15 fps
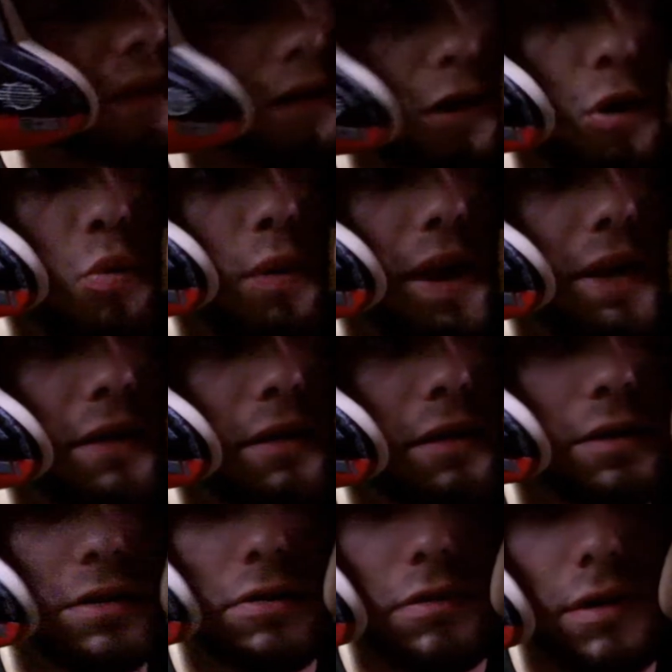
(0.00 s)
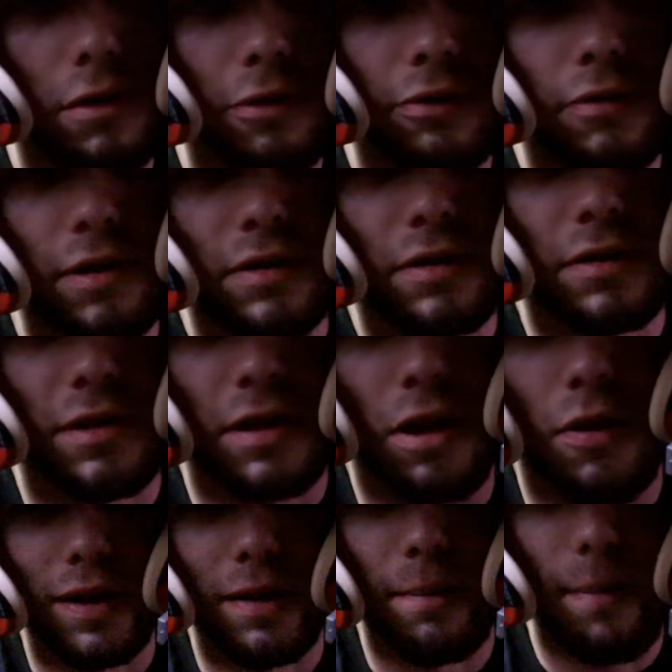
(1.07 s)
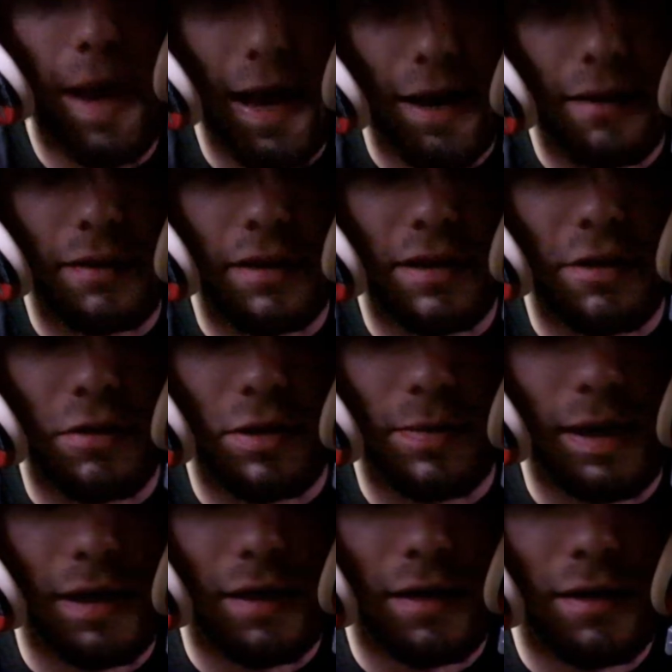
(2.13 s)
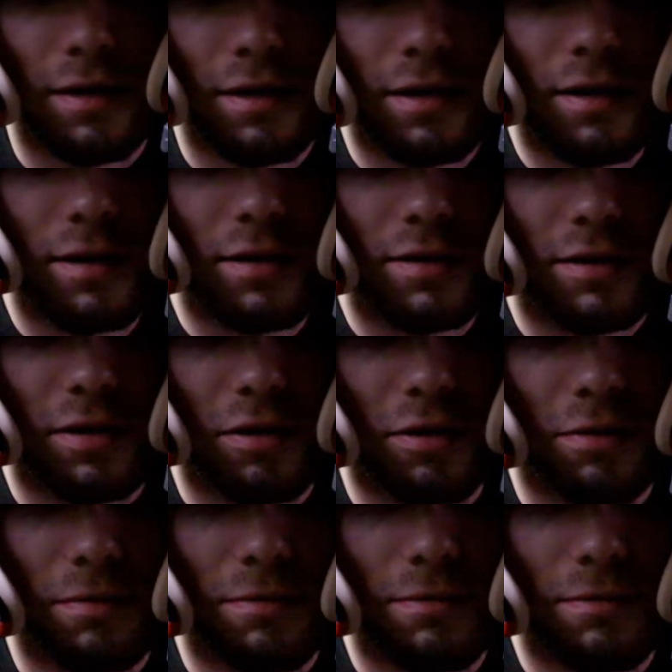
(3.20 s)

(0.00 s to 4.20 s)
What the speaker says: oh wait, there are 2 little thrusters that the back of the snowspeeder, so